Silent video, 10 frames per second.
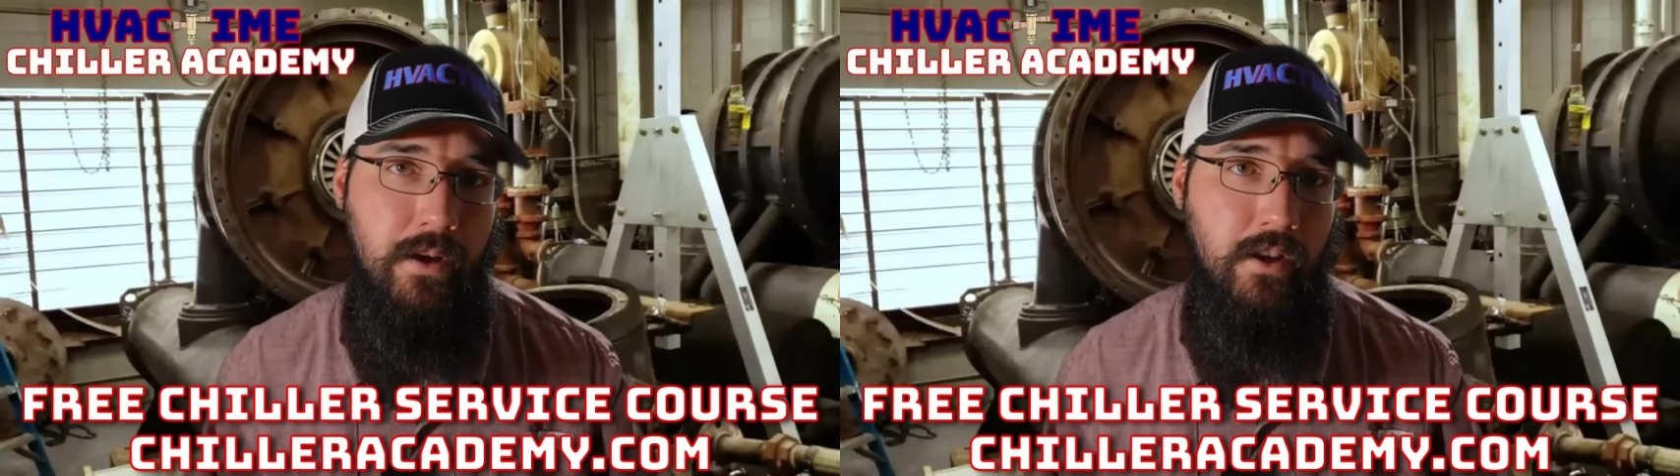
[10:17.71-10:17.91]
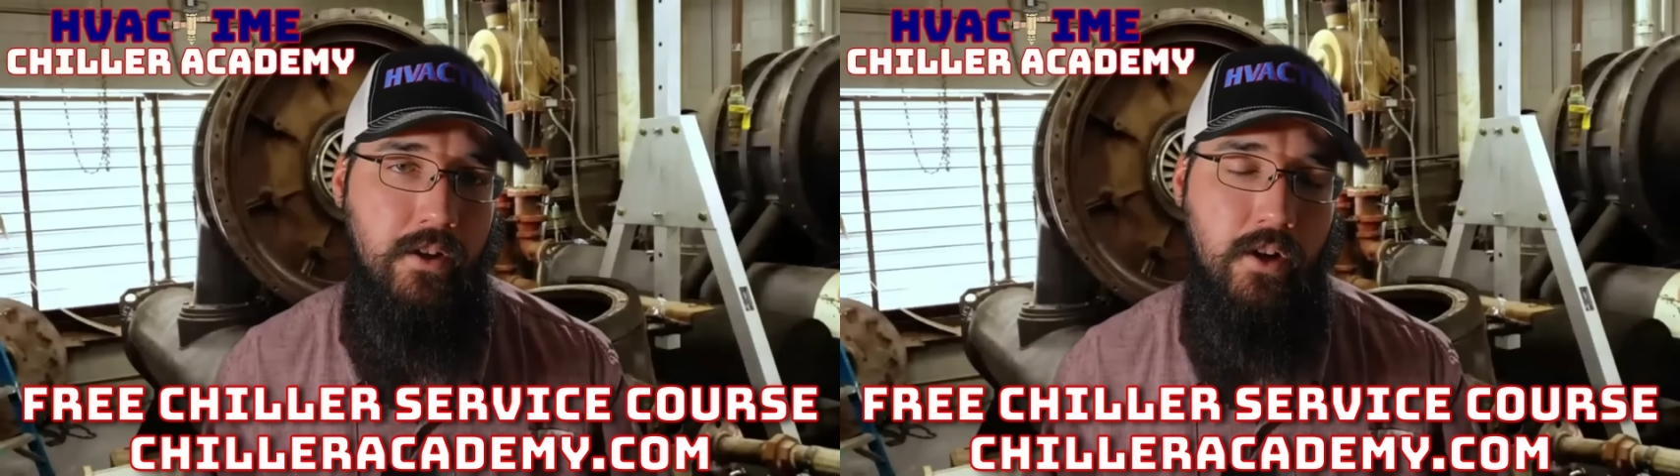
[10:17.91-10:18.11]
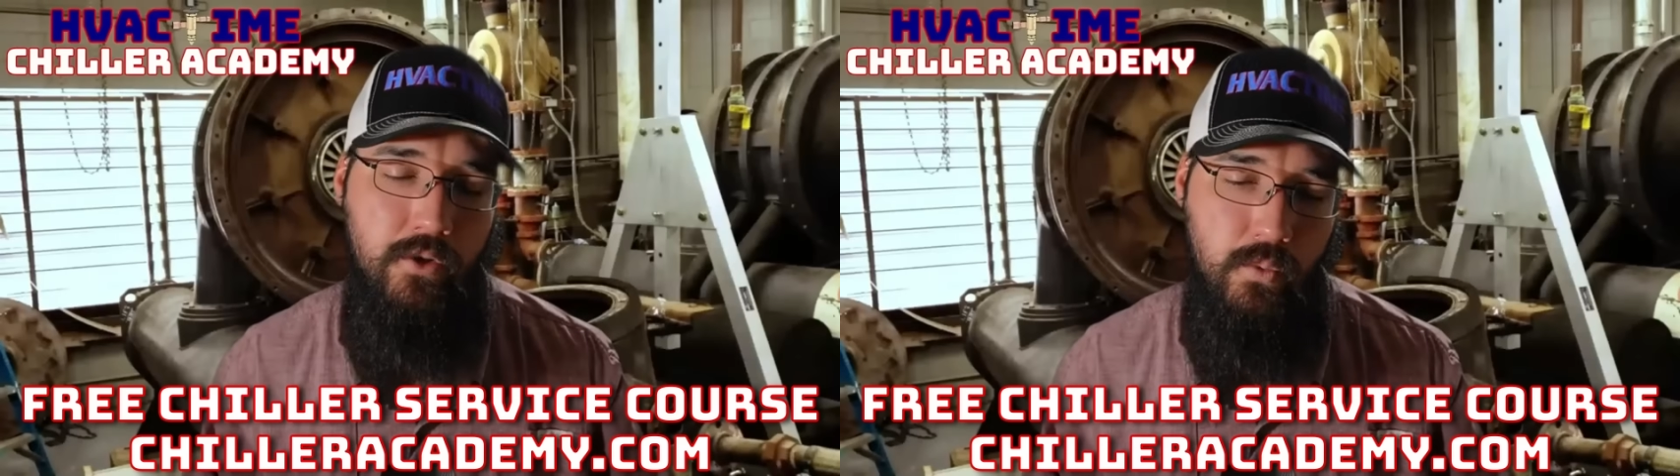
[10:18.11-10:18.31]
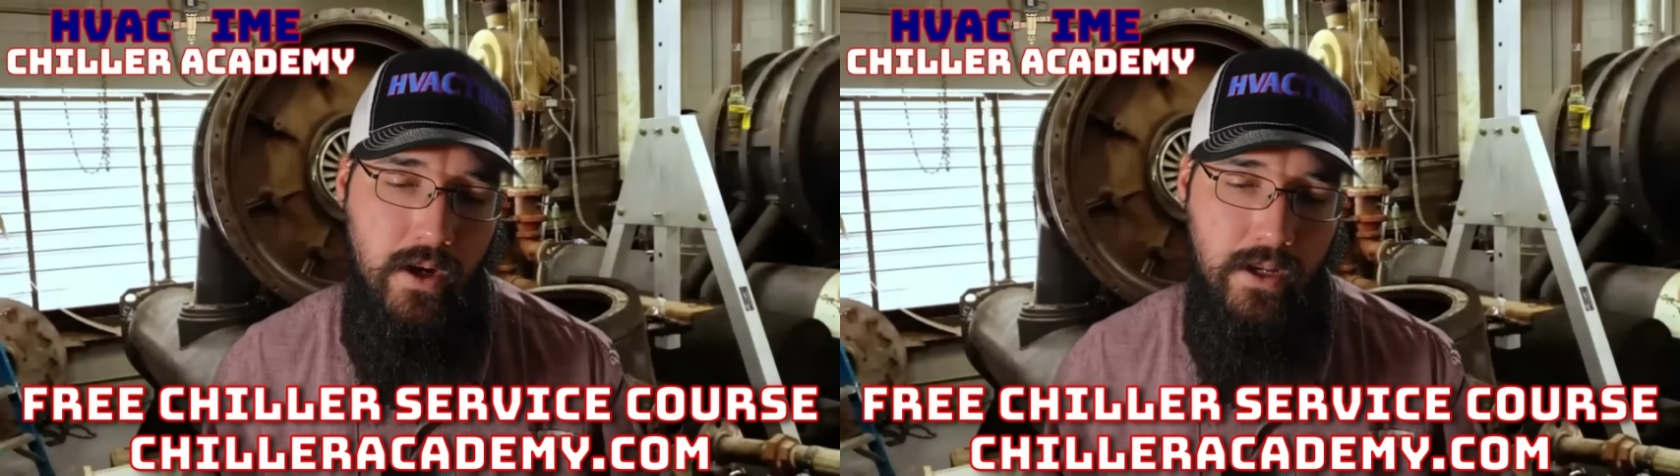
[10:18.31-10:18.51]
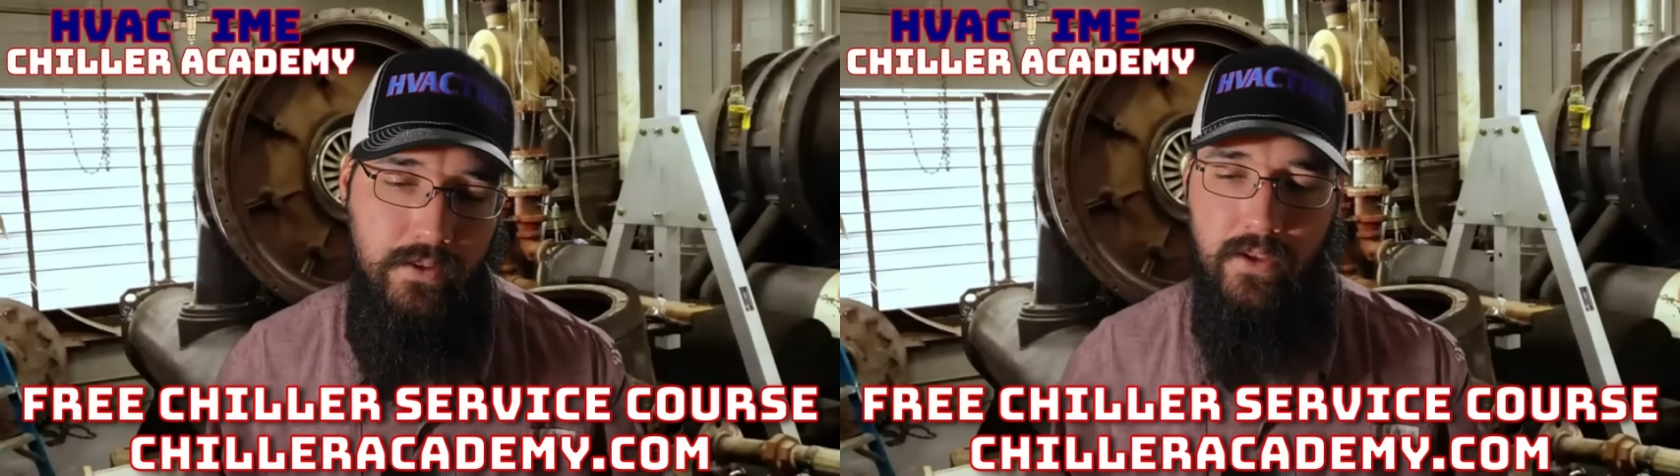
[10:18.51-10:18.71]
email and
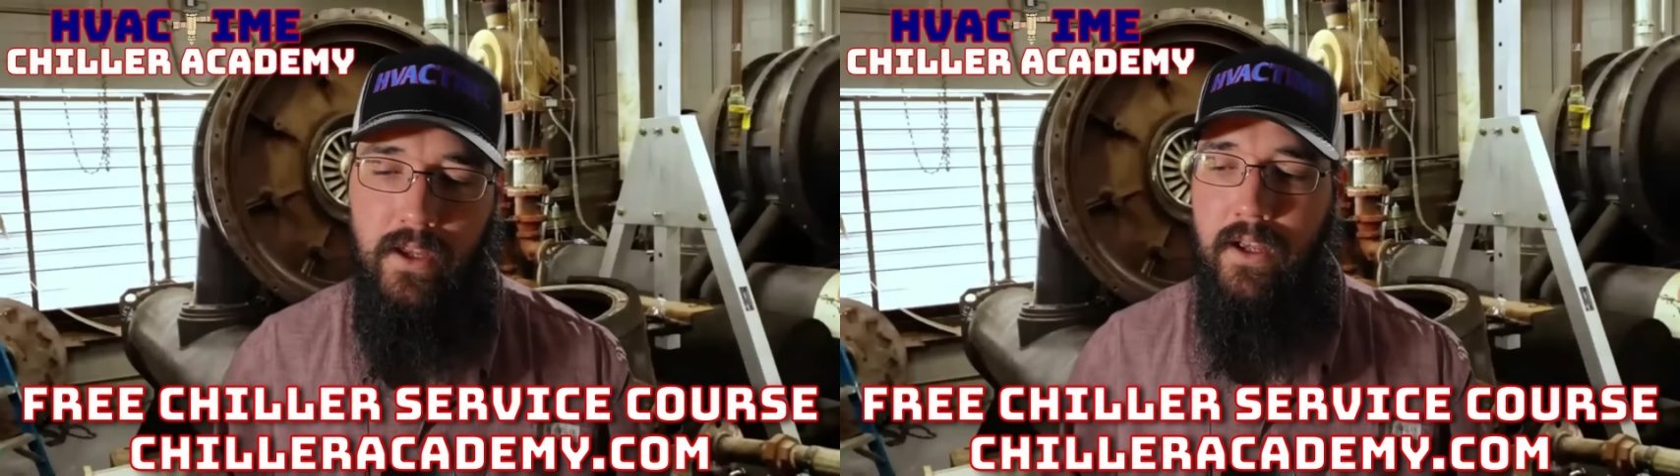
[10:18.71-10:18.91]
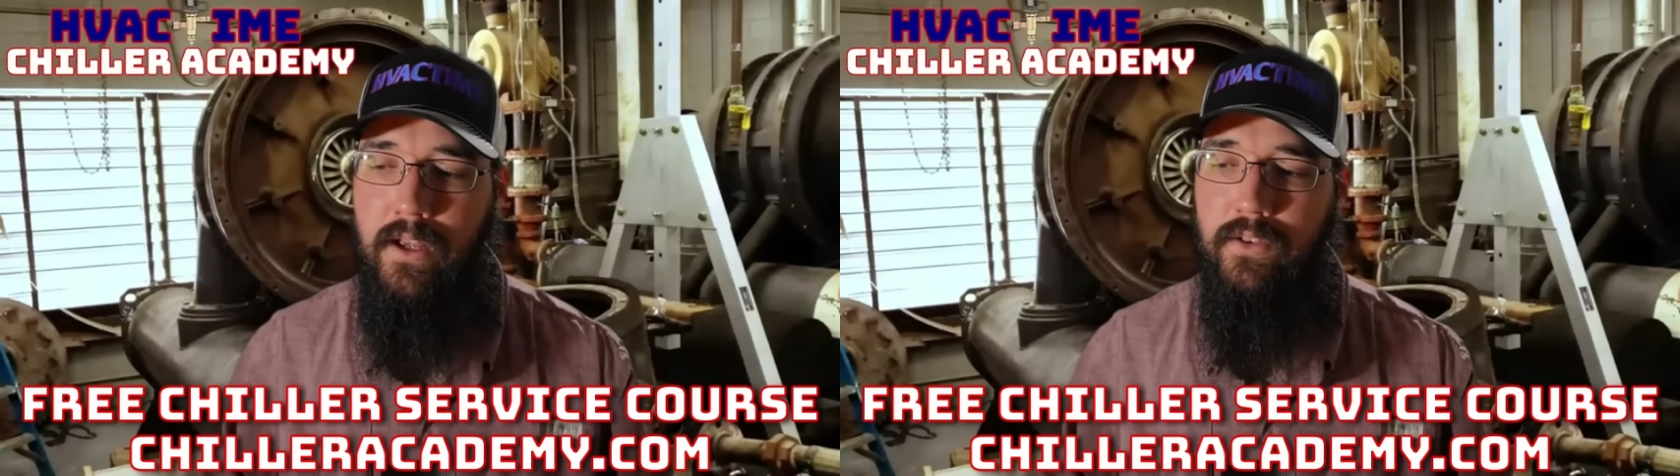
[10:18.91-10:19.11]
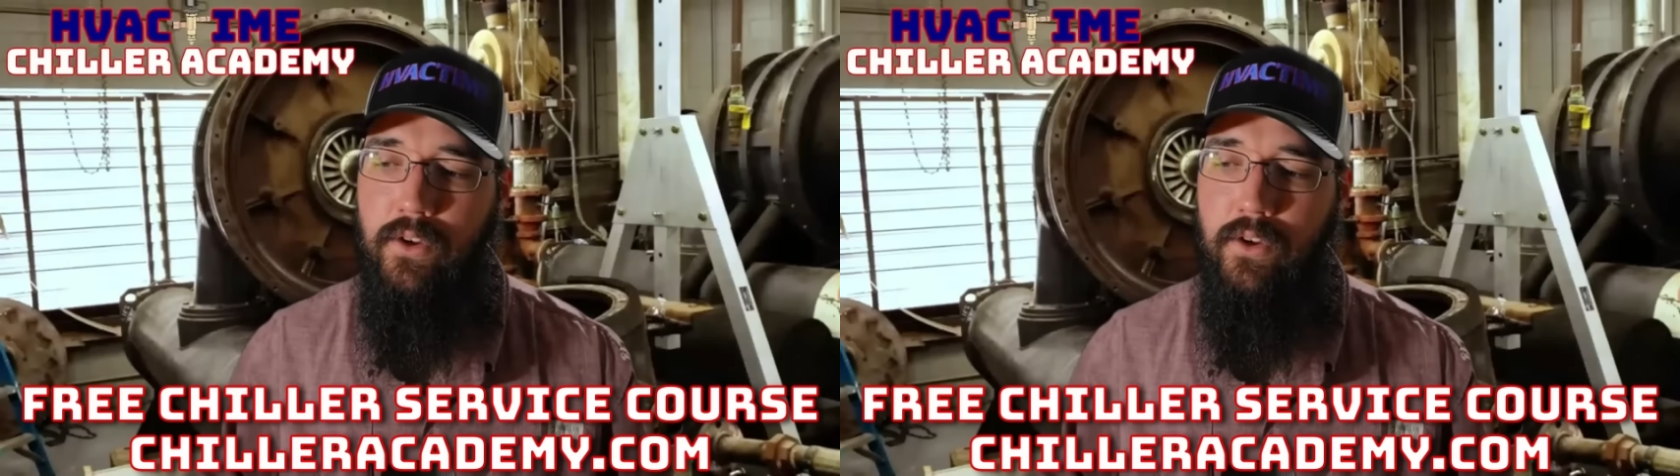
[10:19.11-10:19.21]
otherwise.